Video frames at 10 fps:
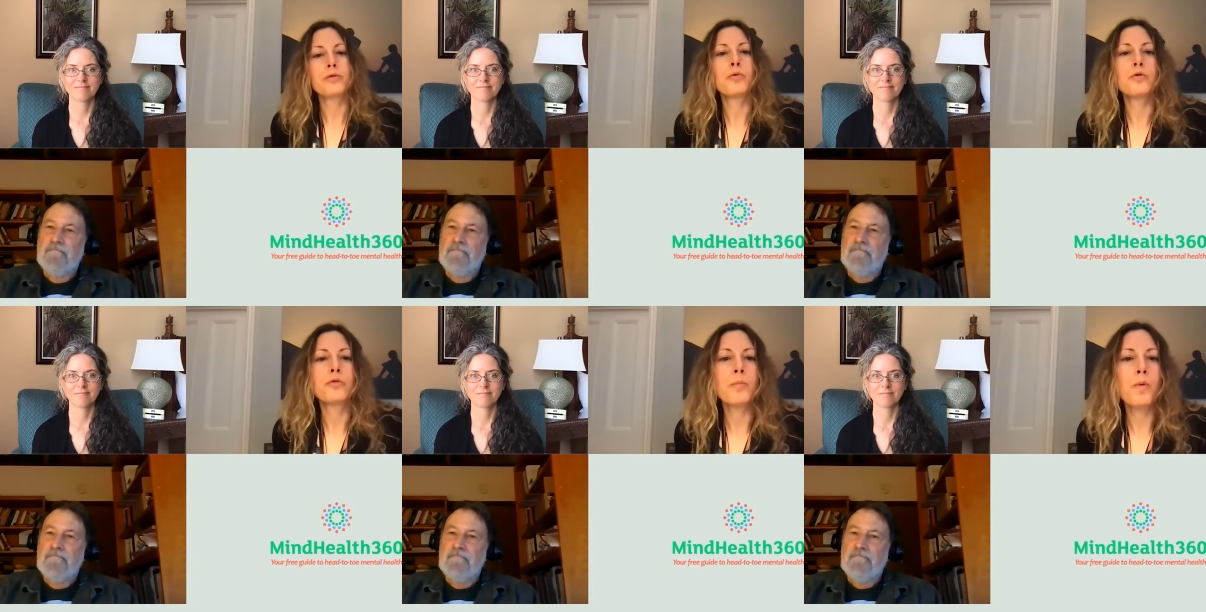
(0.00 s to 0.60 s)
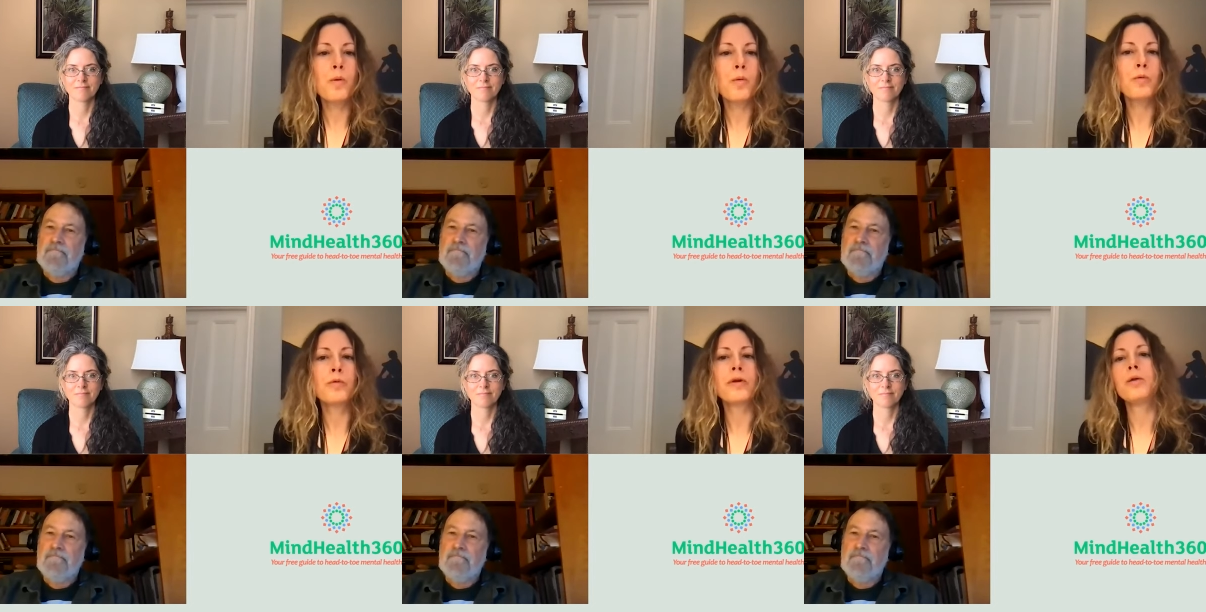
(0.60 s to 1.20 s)
Speaker 1: towards
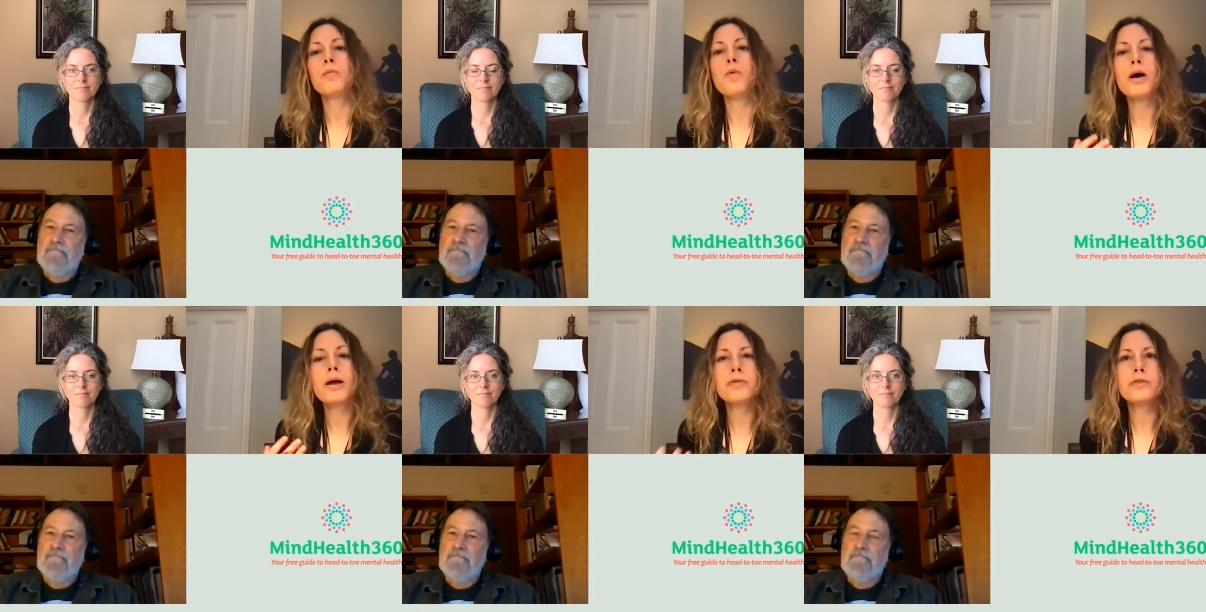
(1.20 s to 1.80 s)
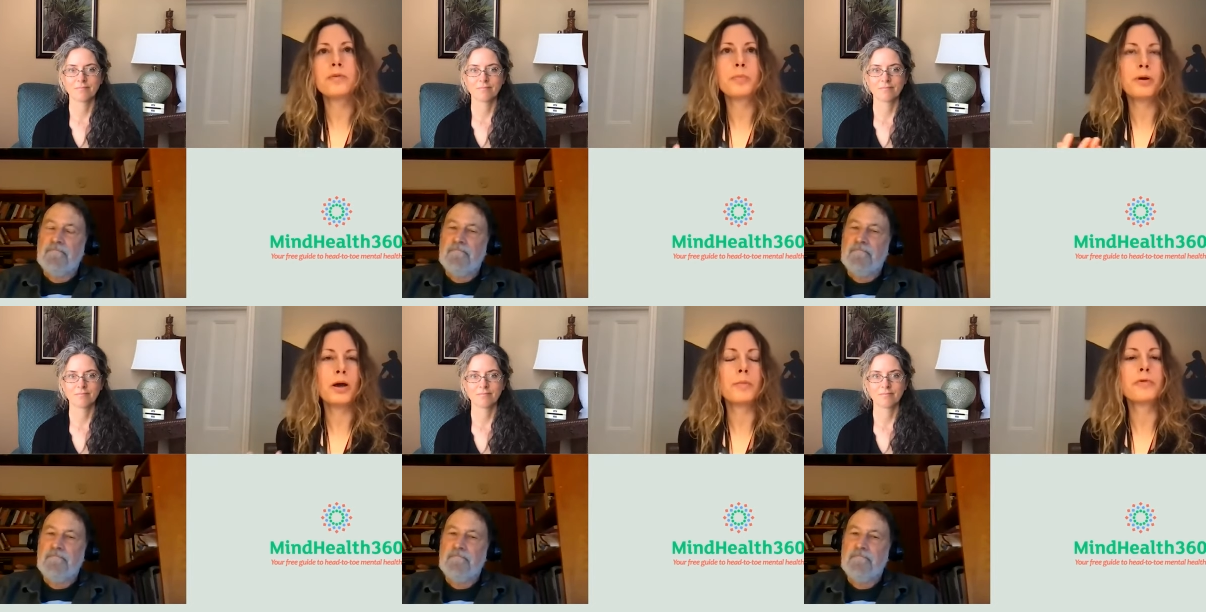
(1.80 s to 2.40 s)
mold and why has this
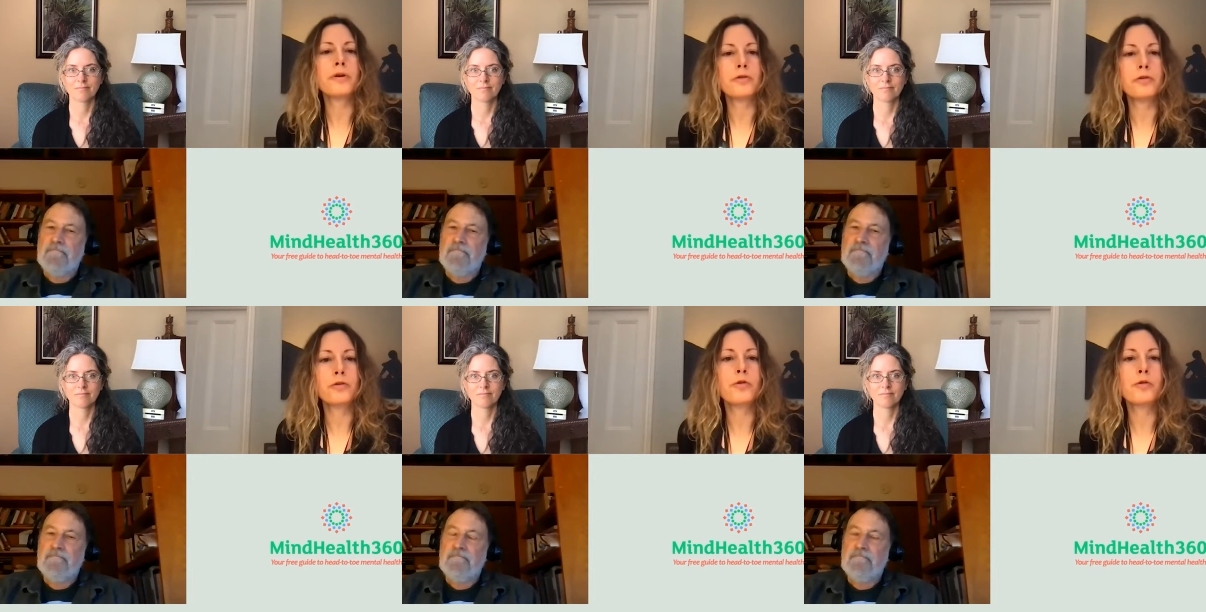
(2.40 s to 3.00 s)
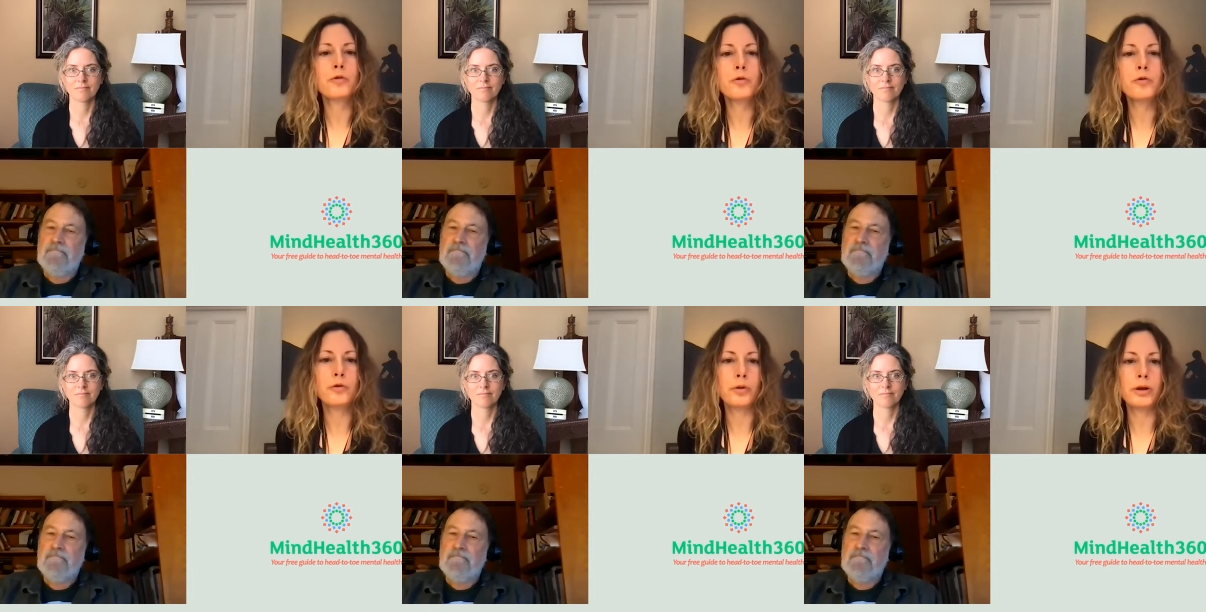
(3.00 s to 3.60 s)
become such a sort of
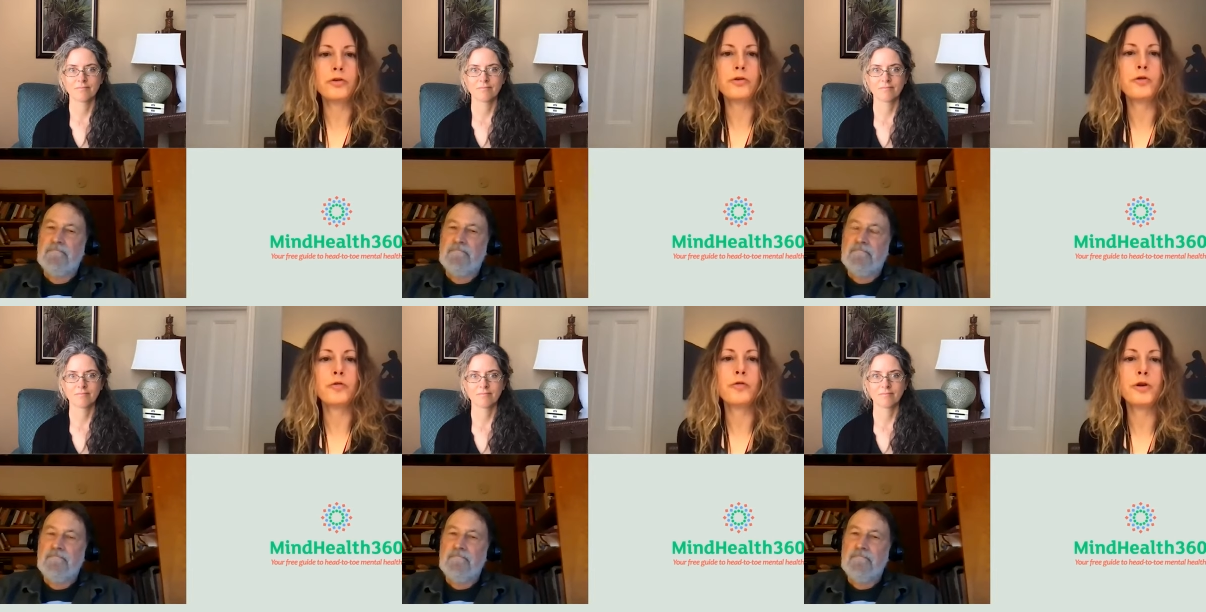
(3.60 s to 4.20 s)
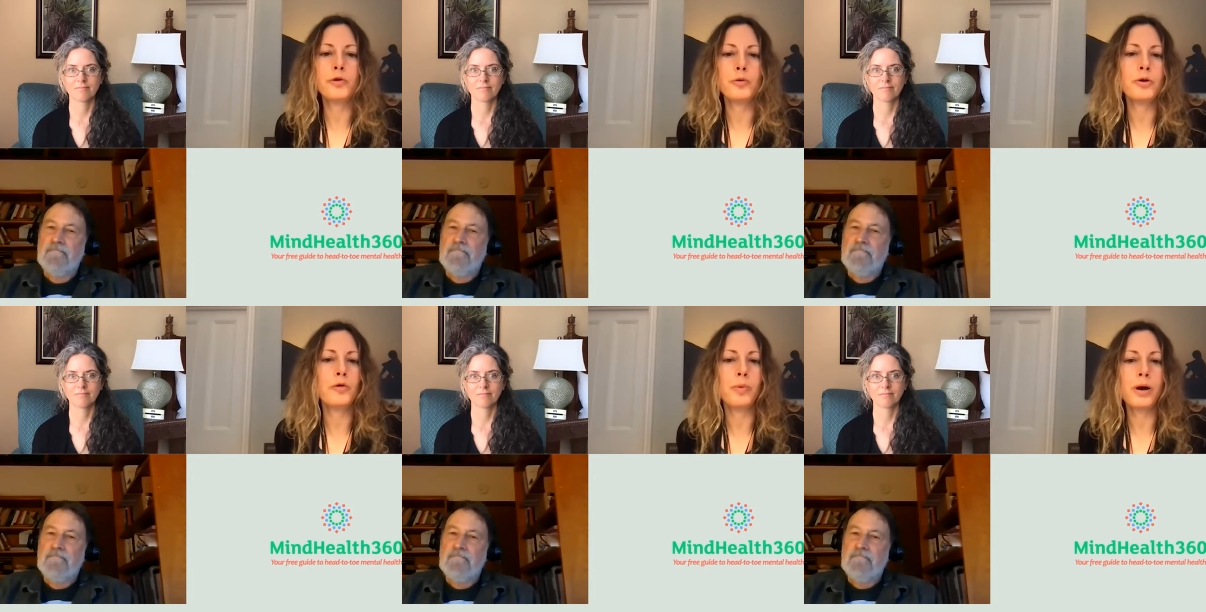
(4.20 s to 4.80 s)
crucial issue for you in
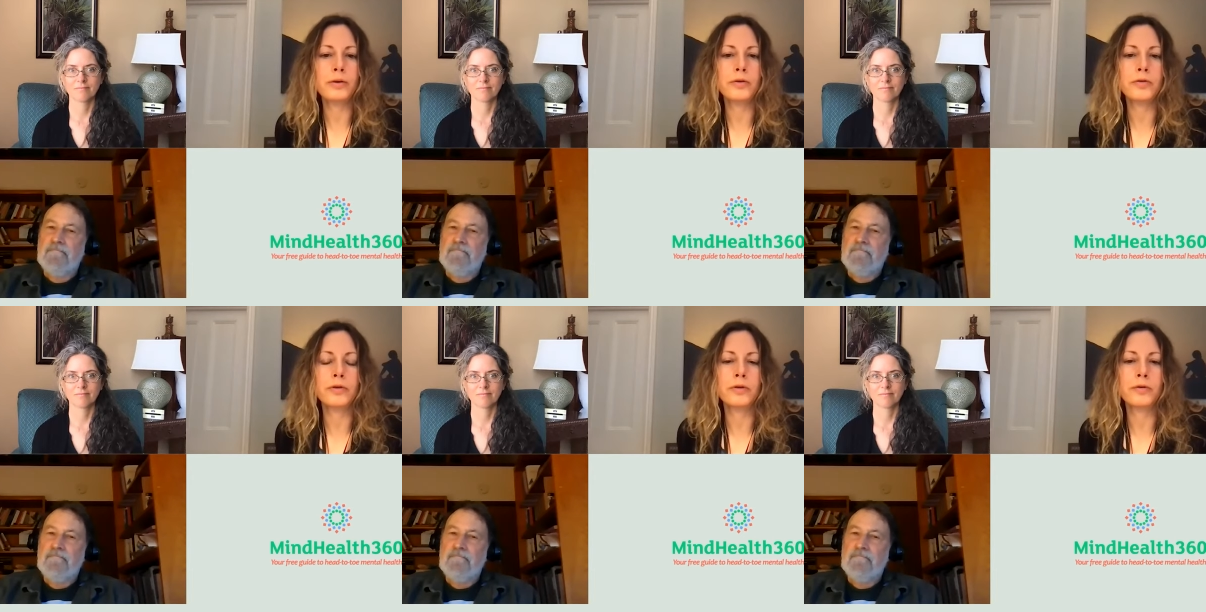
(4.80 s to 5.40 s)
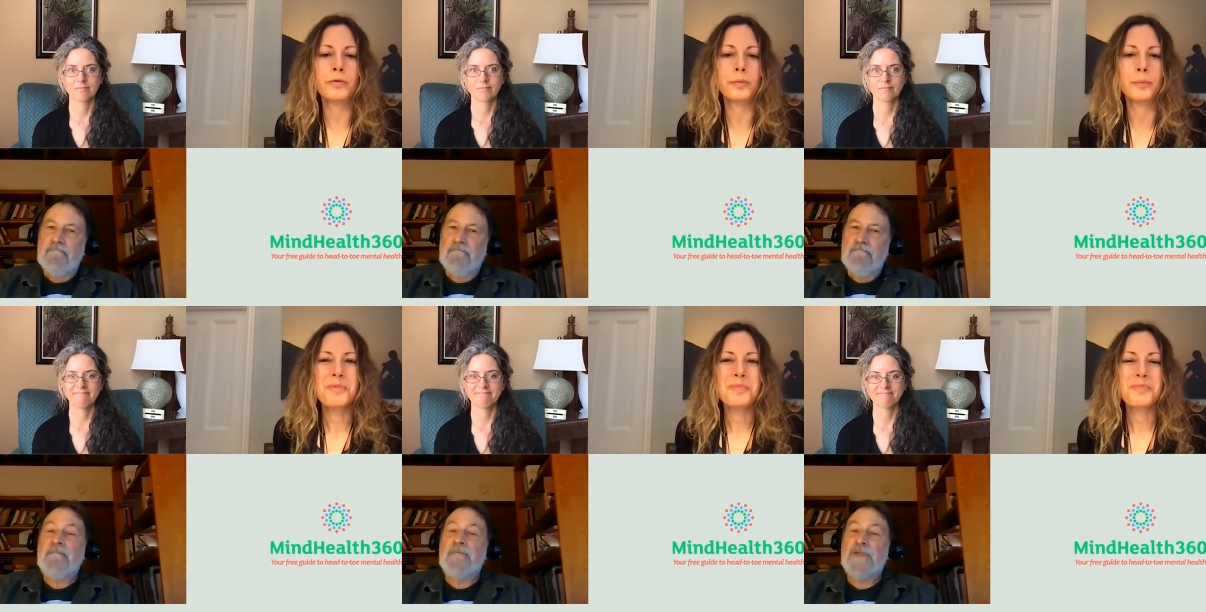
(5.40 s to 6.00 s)
your practices?
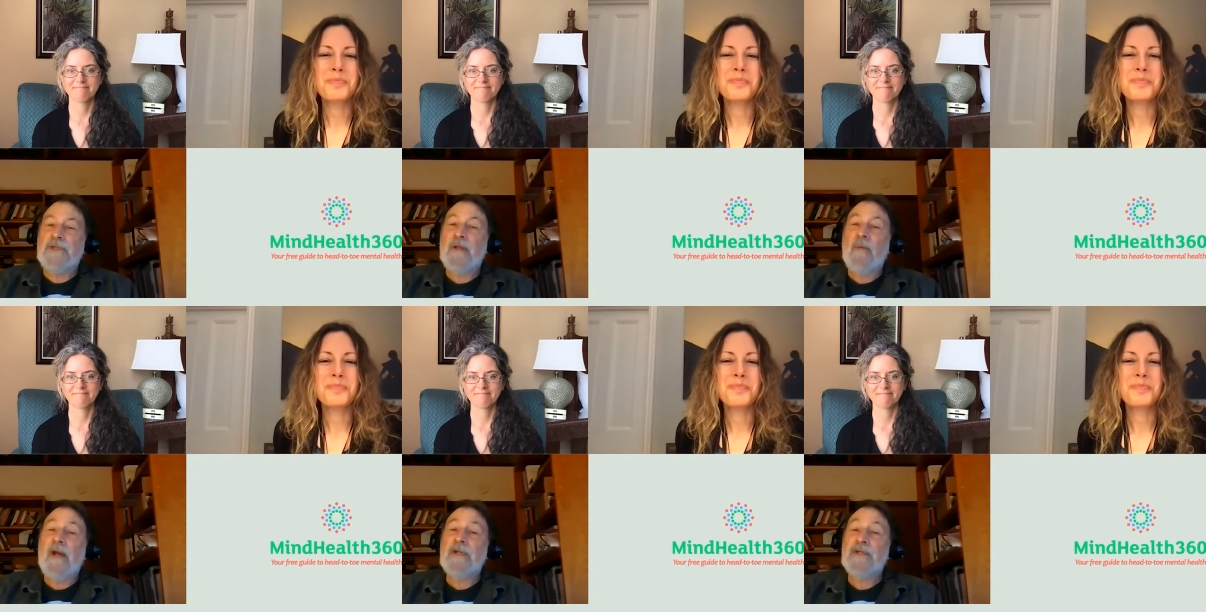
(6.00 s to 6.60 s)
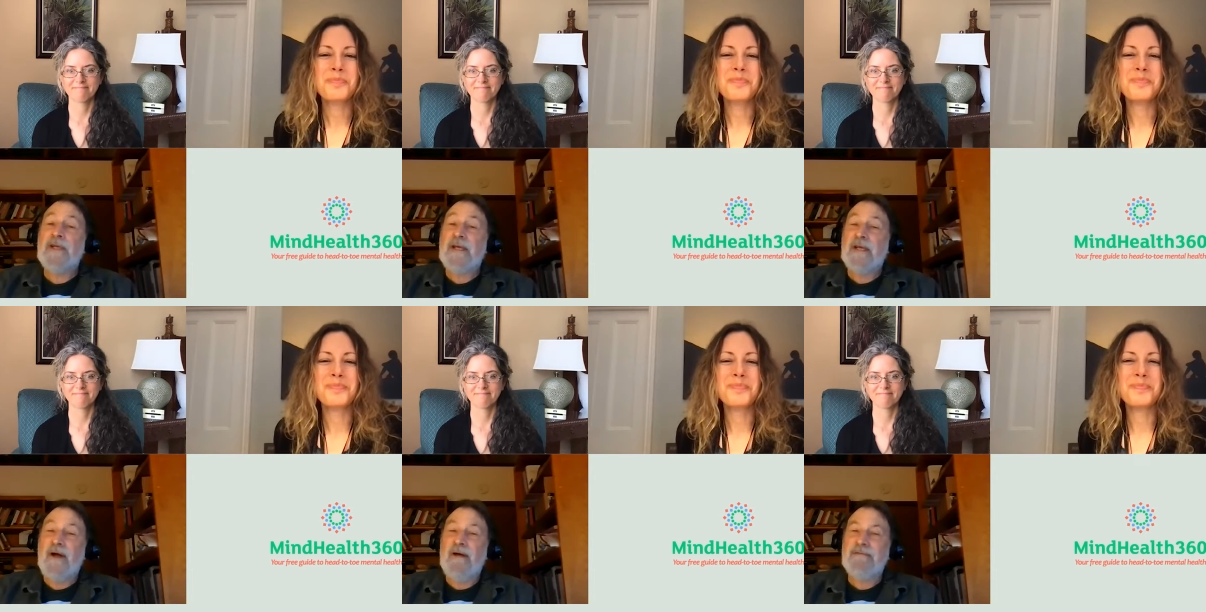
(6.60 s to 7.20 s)
Speaker 2: Jill, why don't you kick it
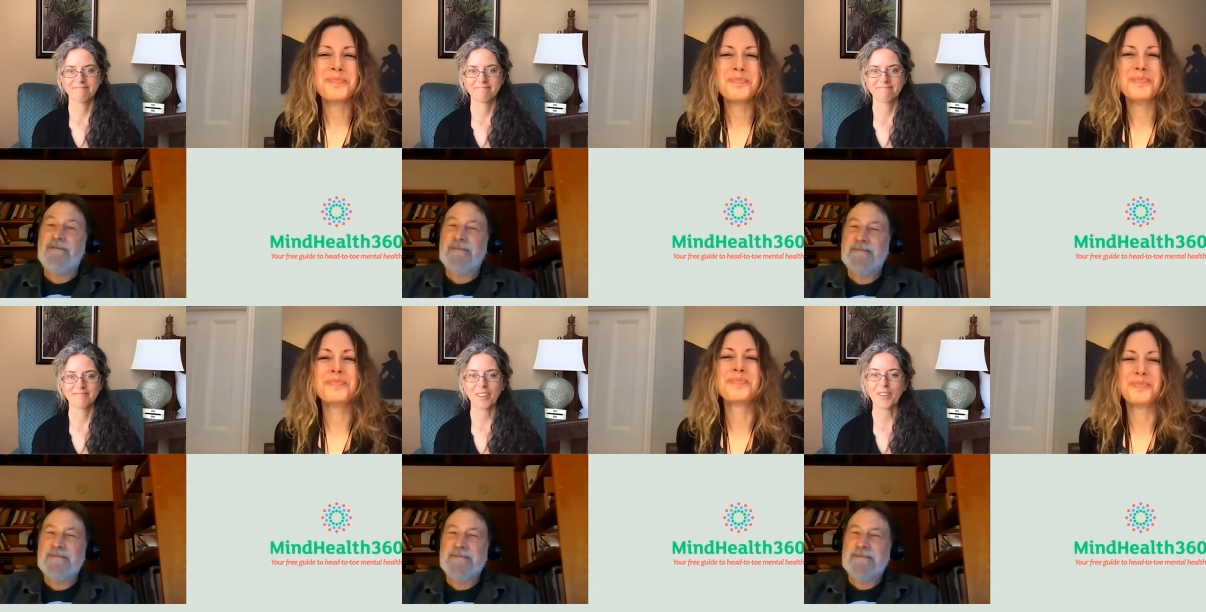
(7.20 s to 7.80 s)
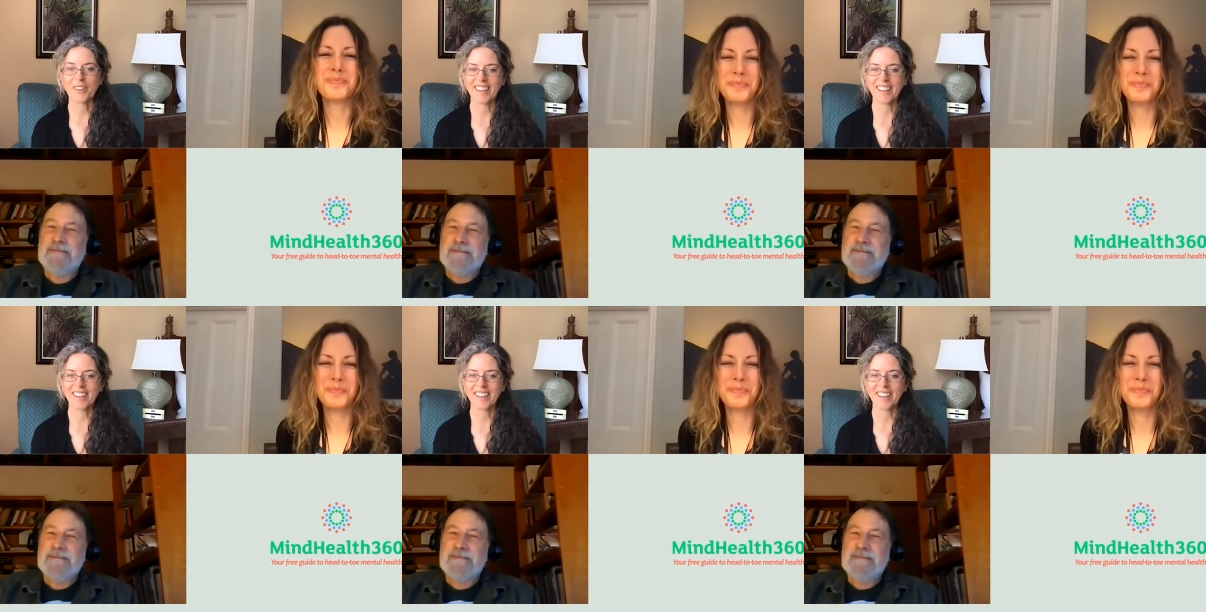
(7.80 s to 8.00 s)
off? Okay.